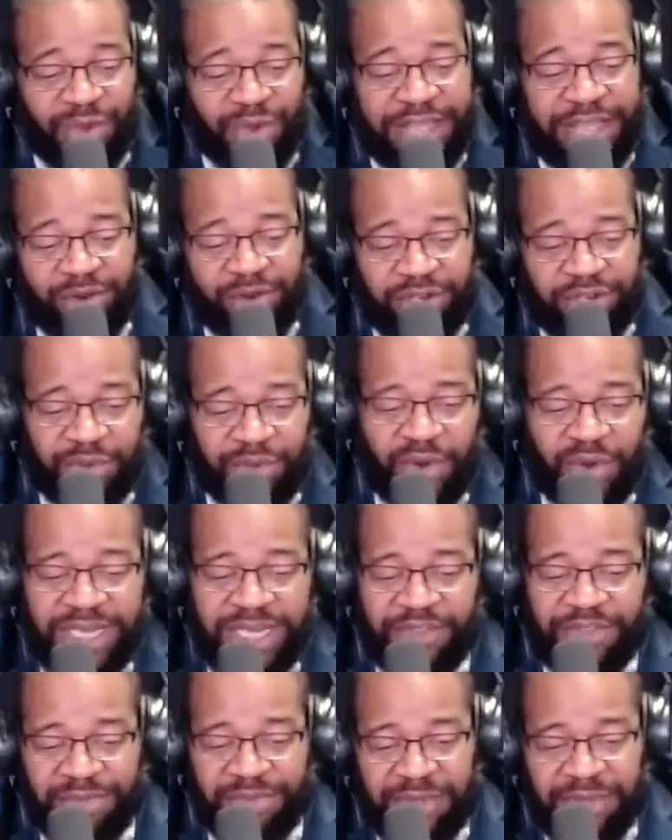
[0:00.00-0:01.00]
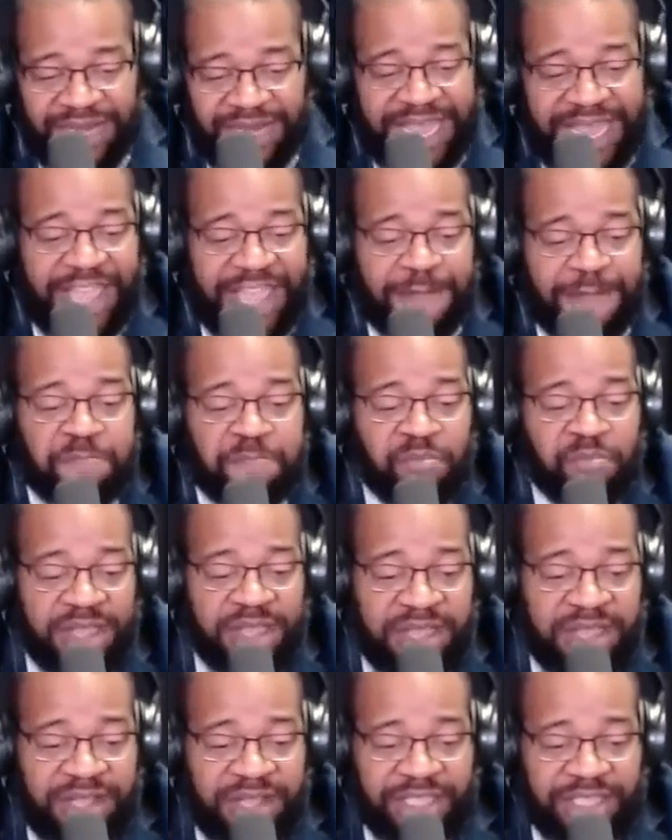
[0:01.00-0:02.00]
here on WURD from 11 a.m.
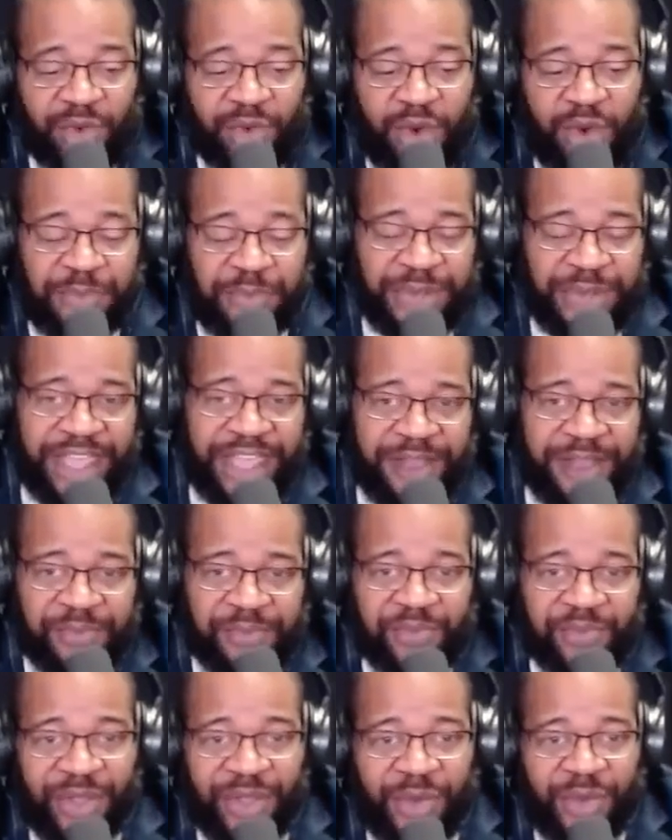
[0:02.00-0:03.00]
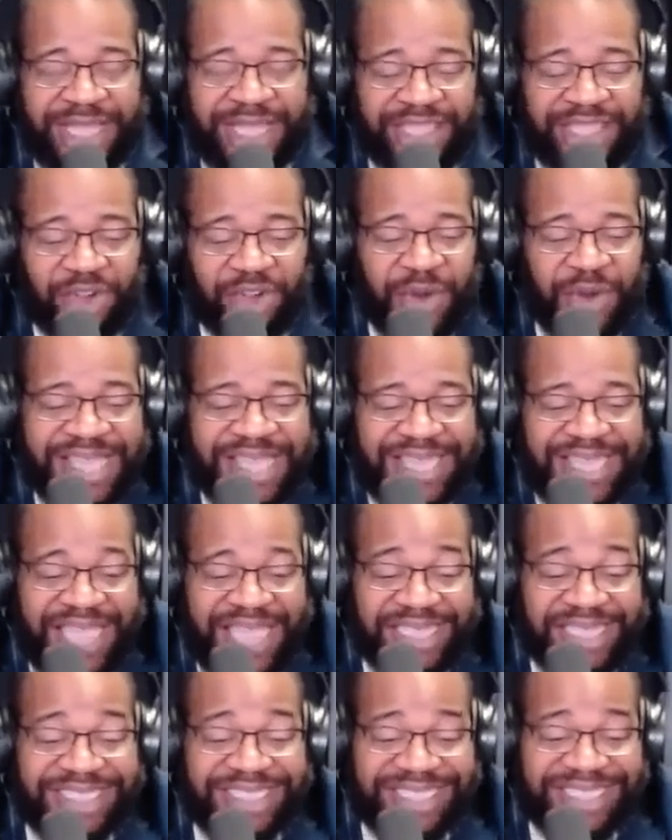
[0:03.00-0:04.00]
to 1 p.m. We got the great
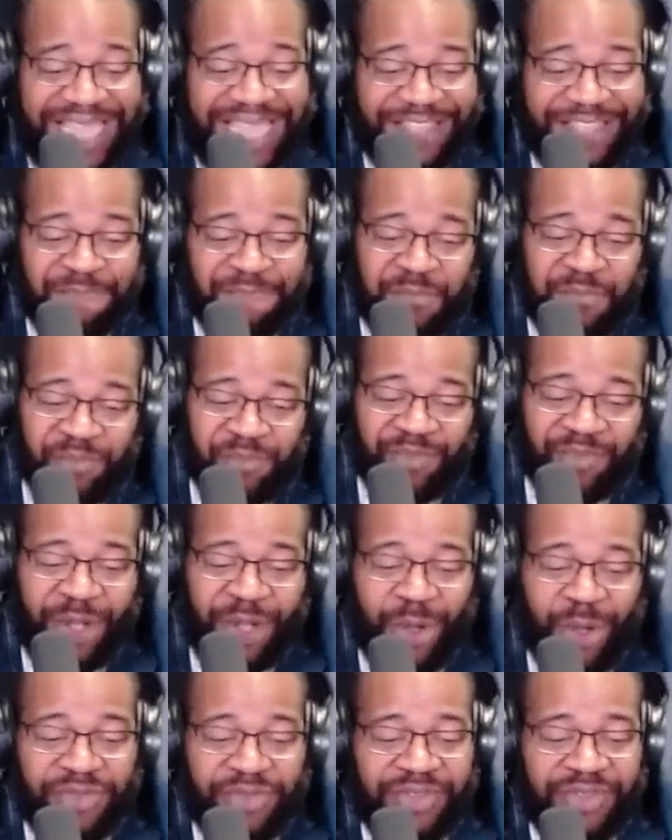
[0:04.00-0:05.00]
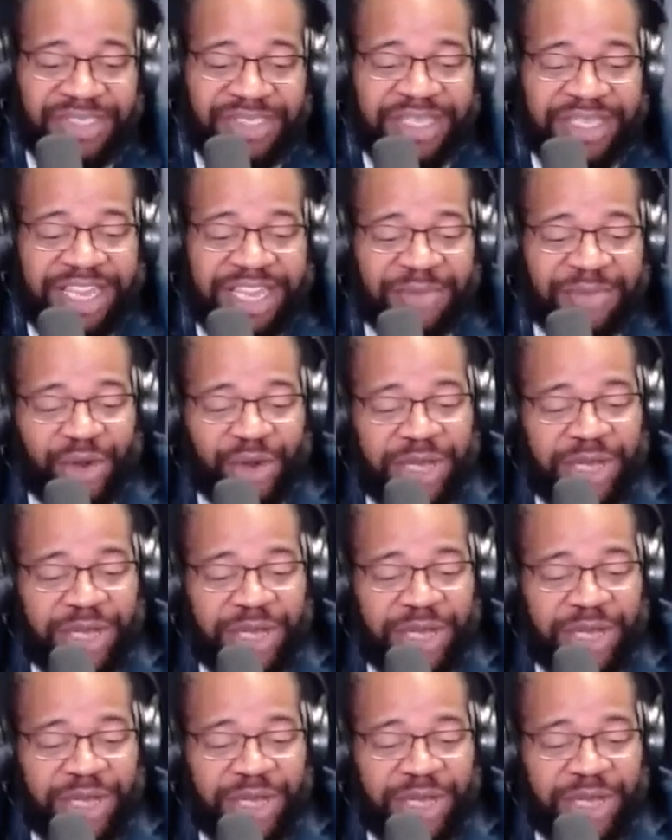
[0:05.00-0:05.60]
Kayla J., host of Sunday Morning